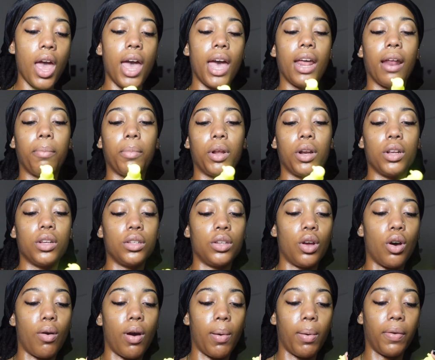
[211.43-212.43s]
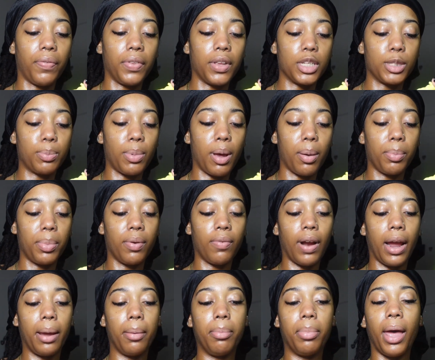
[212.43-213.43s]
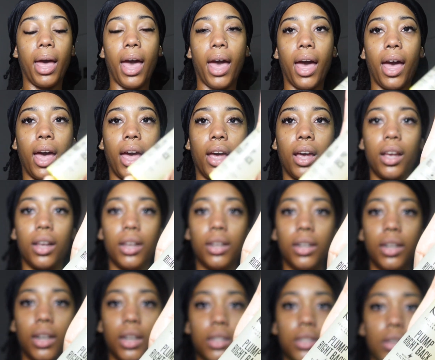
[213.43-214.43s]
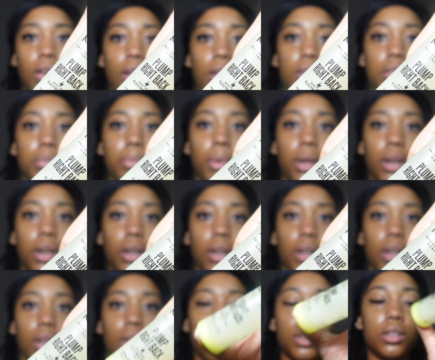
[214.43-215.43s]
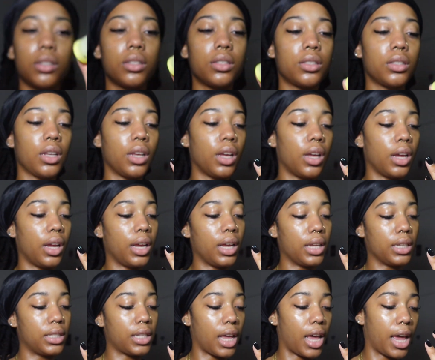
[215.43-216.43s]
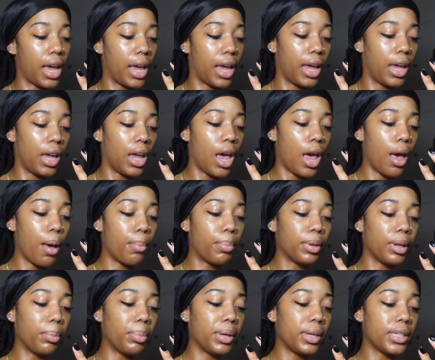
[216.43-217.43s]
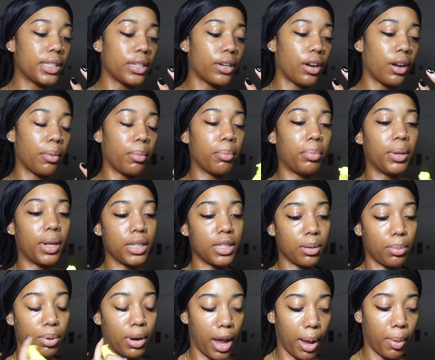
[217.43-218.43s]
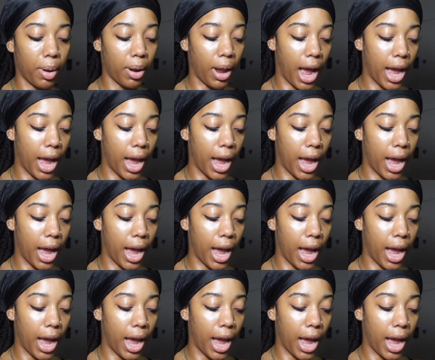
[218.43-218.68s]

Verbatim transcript: And I'm gonna go on with this Pump It Right Back NYX Cosmetics. It is a plumping serum plus a primer.